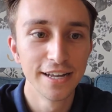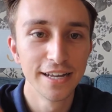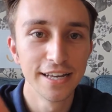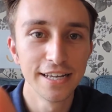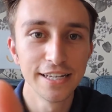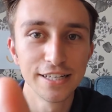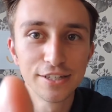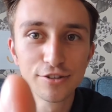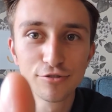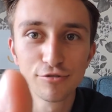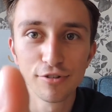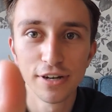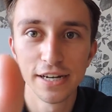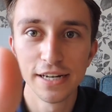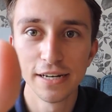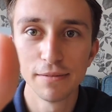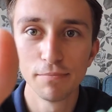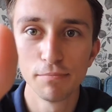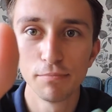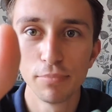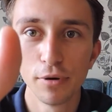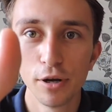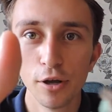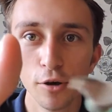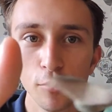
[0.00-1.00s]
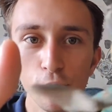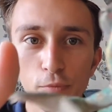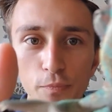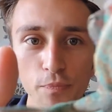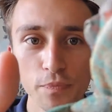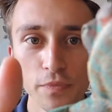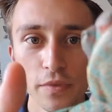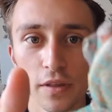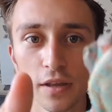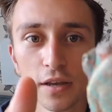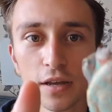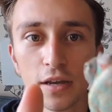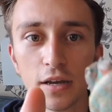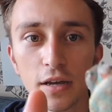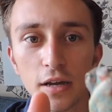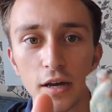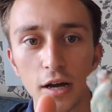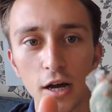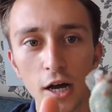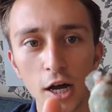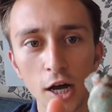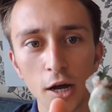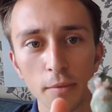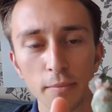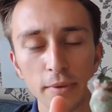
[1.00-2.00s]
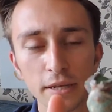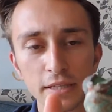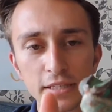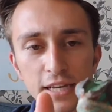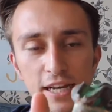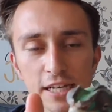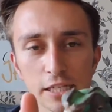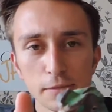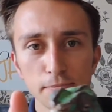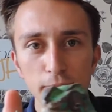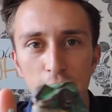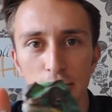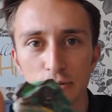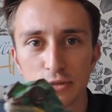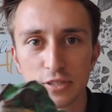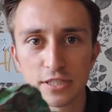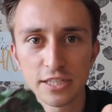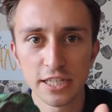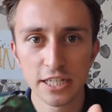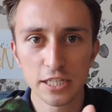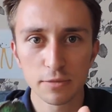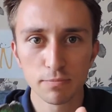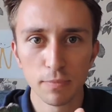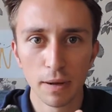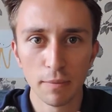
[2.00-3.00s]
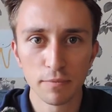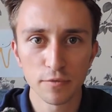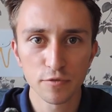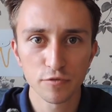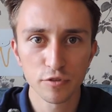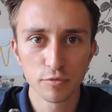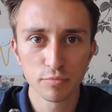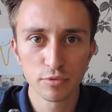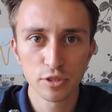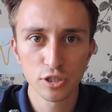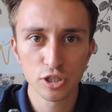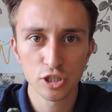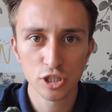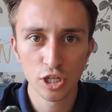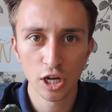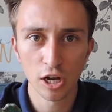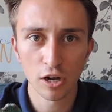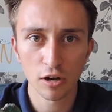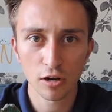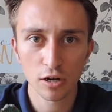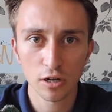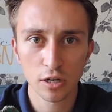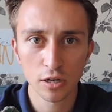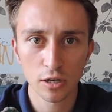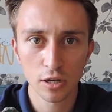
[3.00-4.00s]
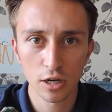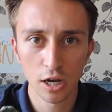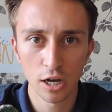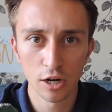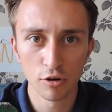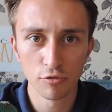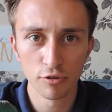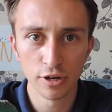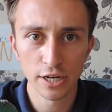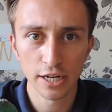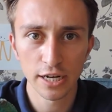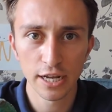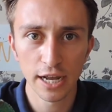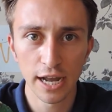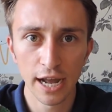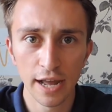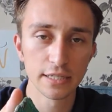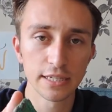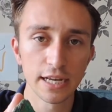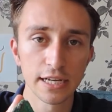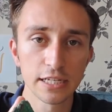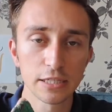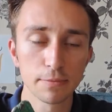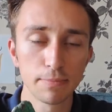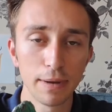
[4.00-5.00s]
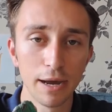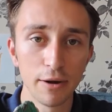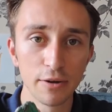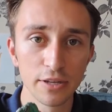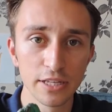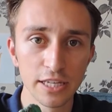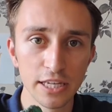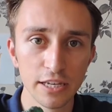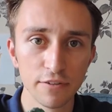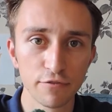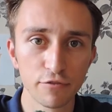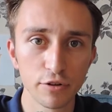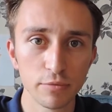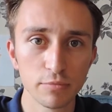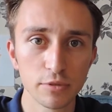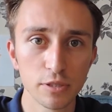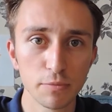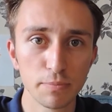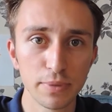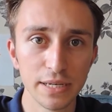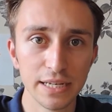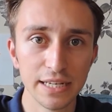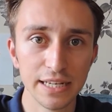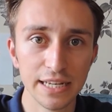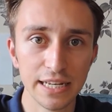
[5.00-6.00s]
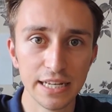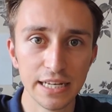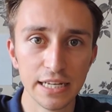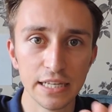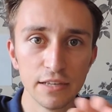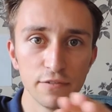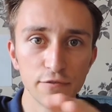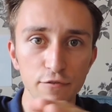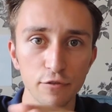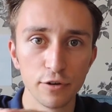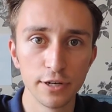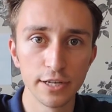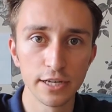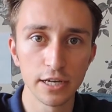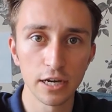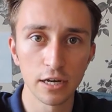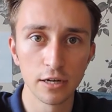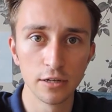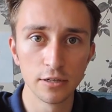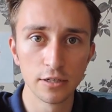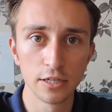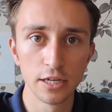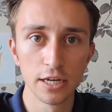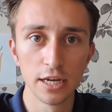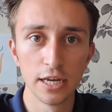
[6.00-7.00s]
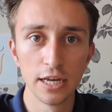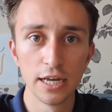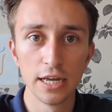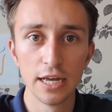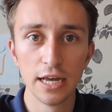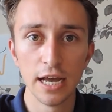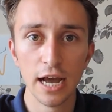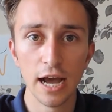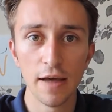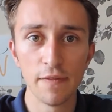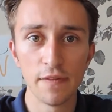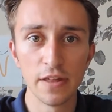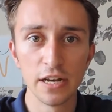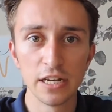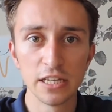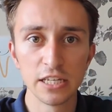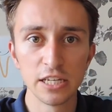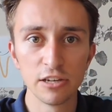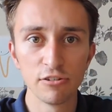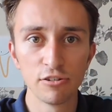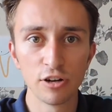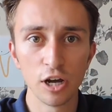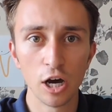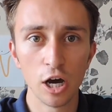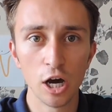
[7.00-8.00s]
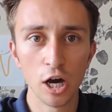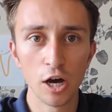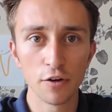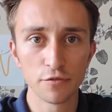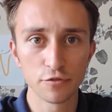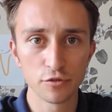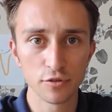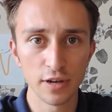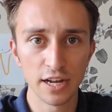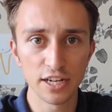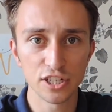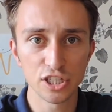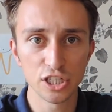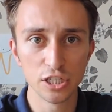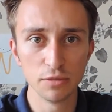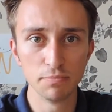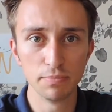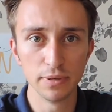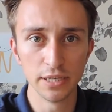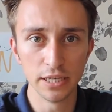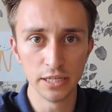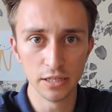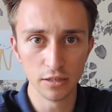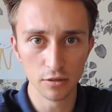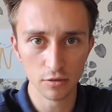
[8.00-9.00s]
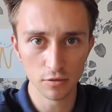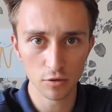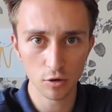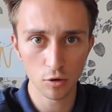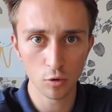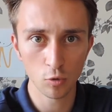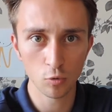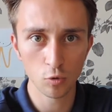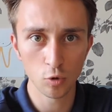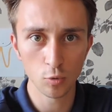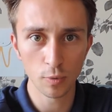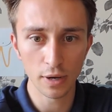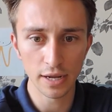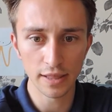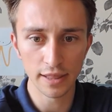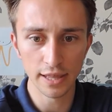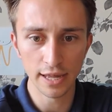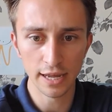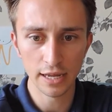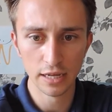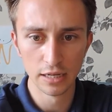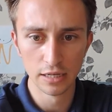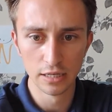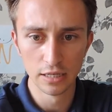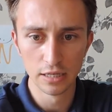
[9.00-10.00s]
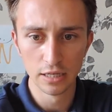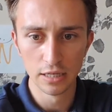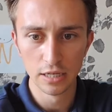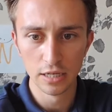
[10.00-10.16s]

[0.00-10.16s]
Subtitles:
He's green and blue. It takes about 6 months for him to start colouring. It takes about a year for him to be nearly fully coloured, and then a year and a half to actually be all the way there.